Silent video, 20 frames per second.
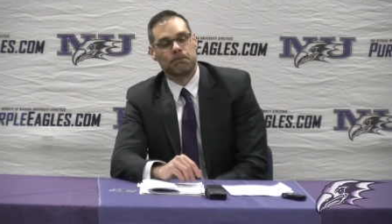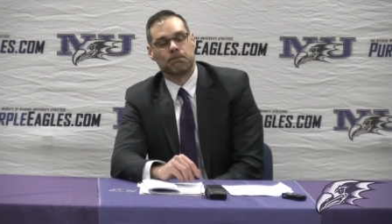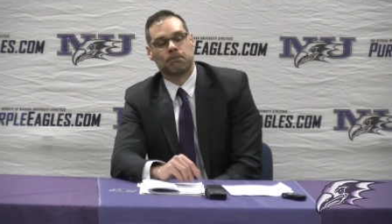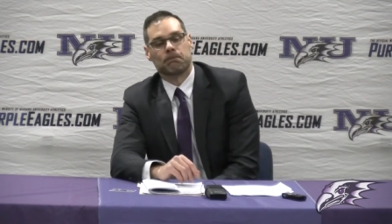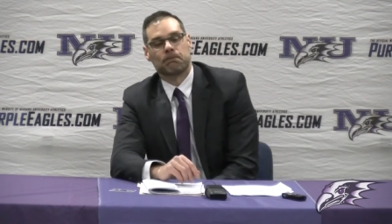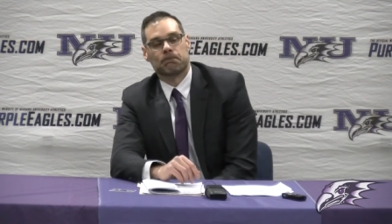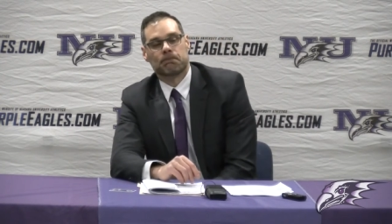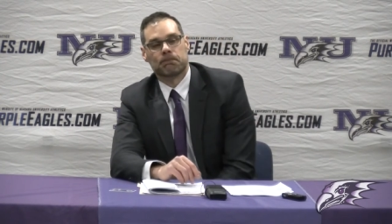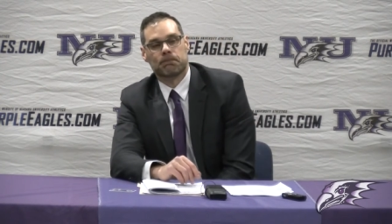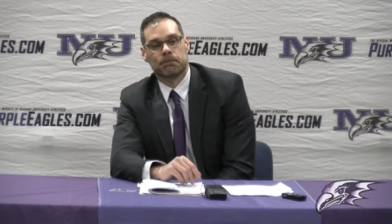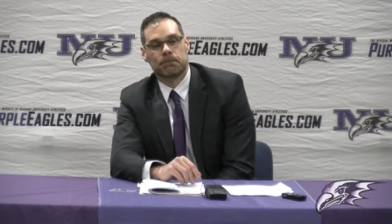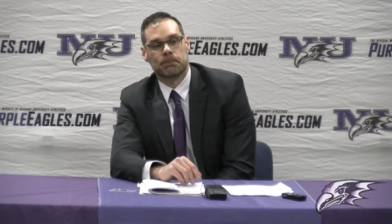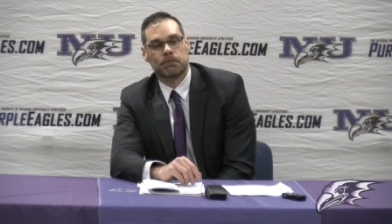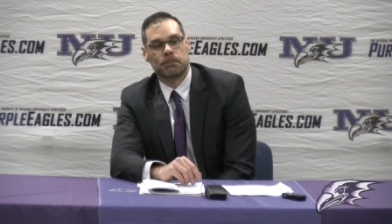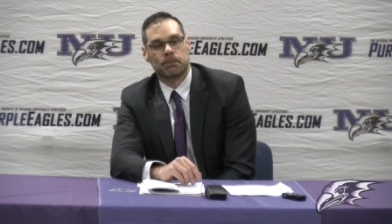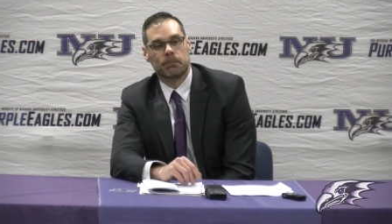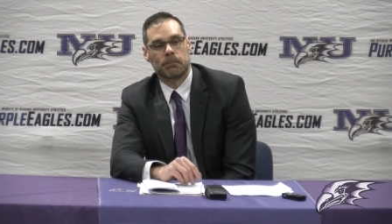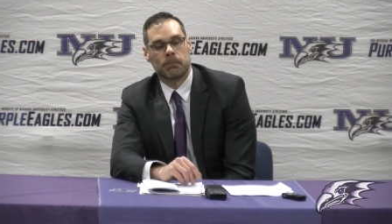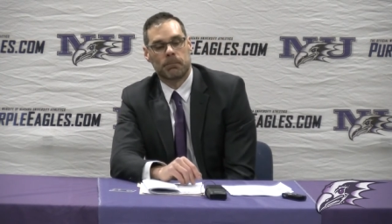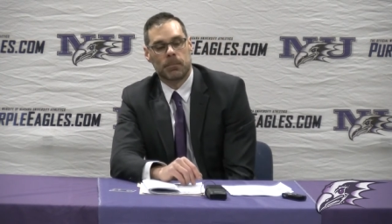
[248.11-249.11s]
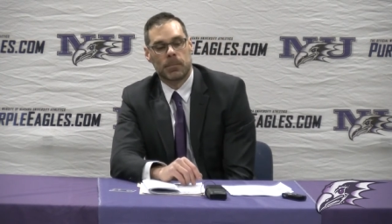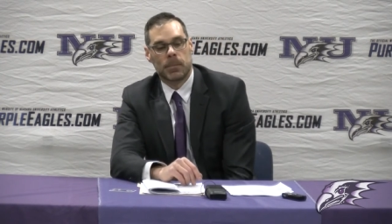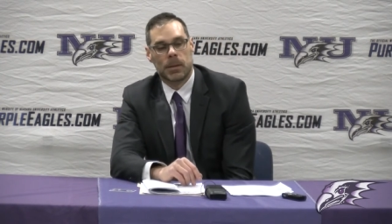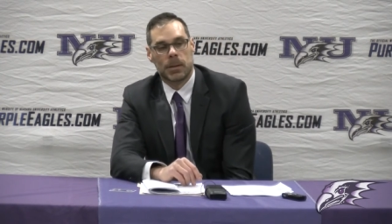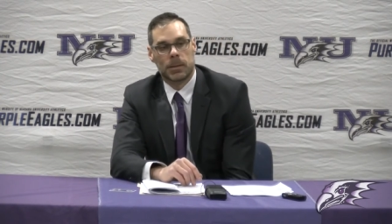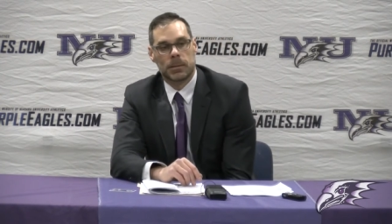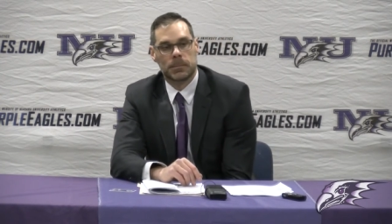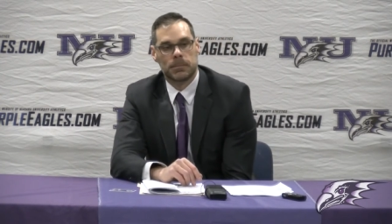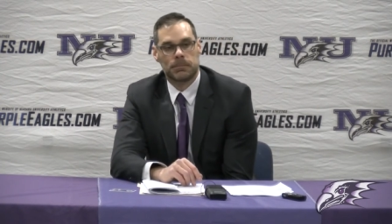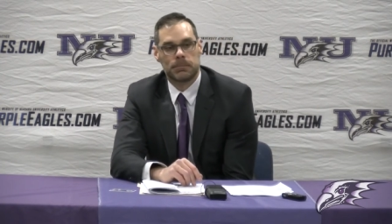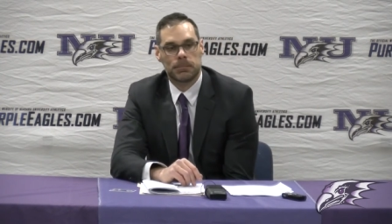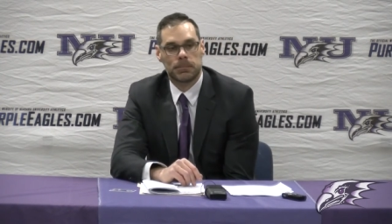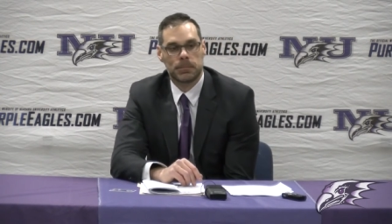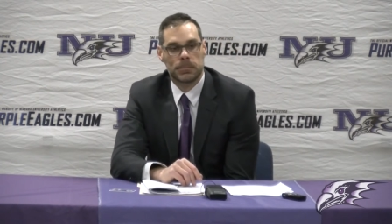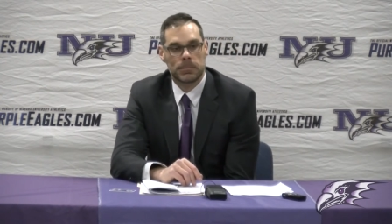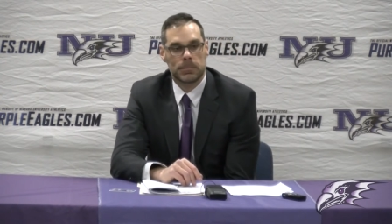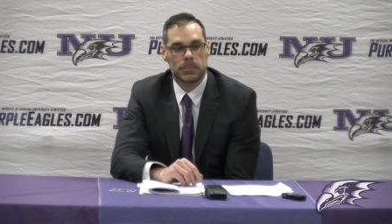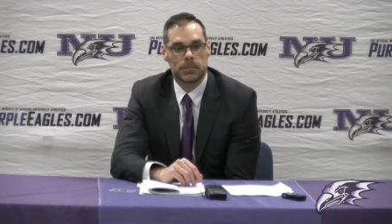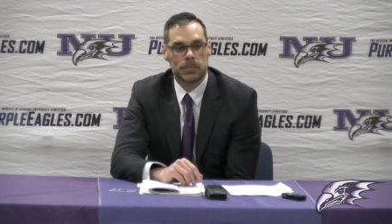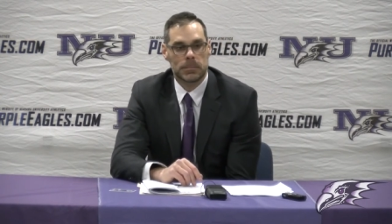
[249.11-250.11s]
Okay. Sounds good for
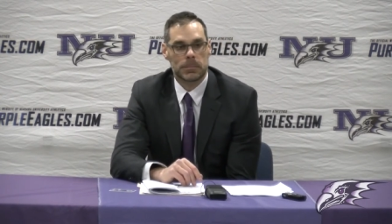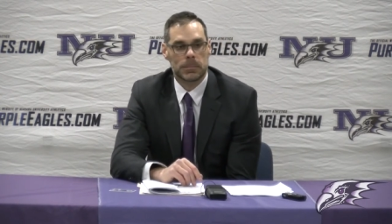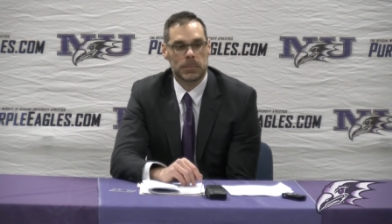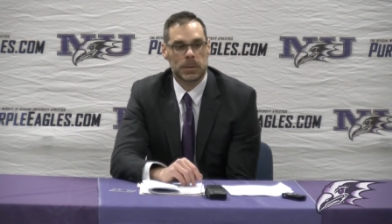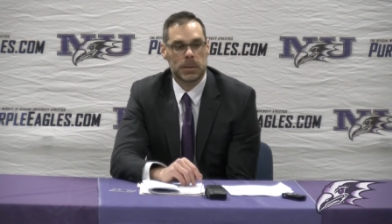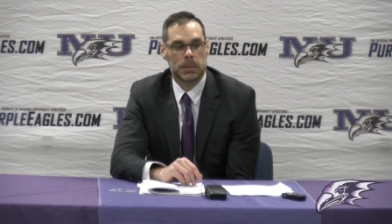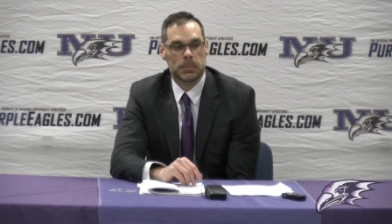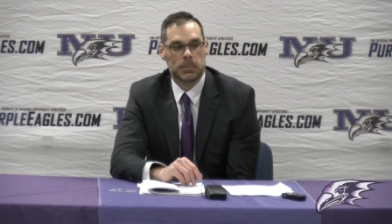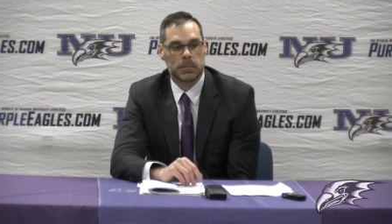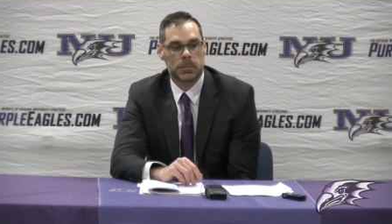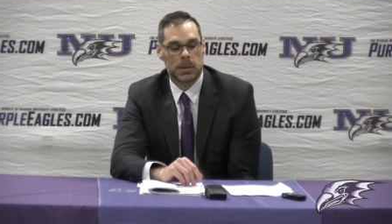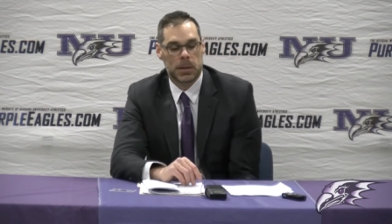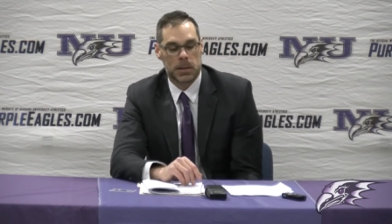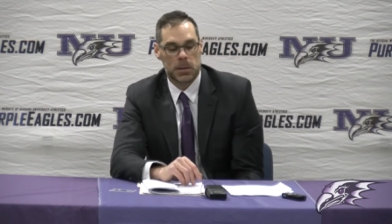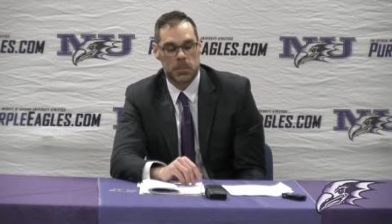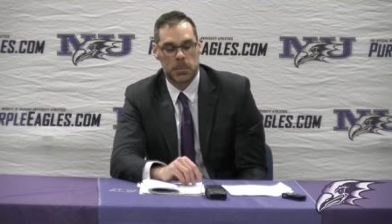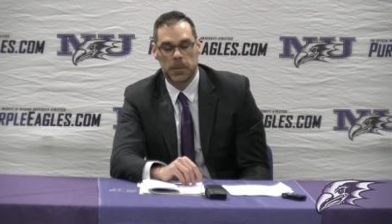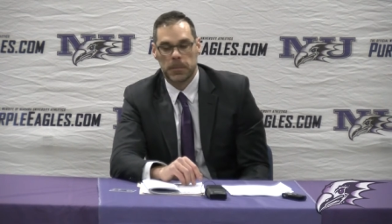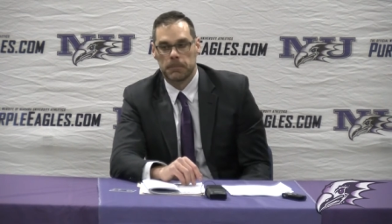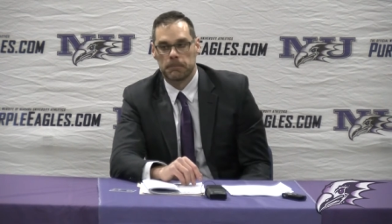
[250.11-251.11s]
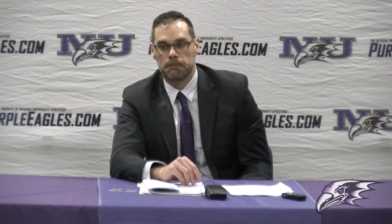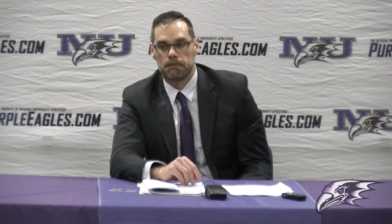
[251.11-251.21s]
me. Yeah. Thanks, bud.